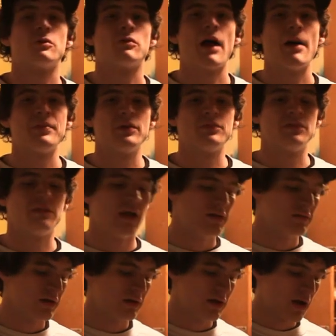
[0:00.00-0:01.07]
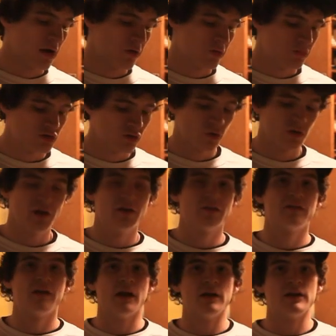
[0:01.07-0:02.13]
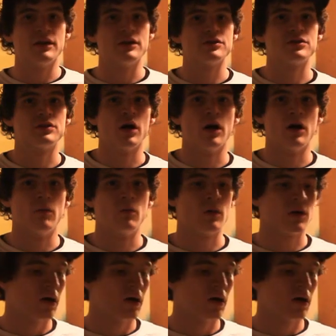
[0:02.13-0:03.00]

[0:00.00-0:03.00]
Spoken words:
we're wrapping up the tank dent now. The majority of the tank dent's done. We're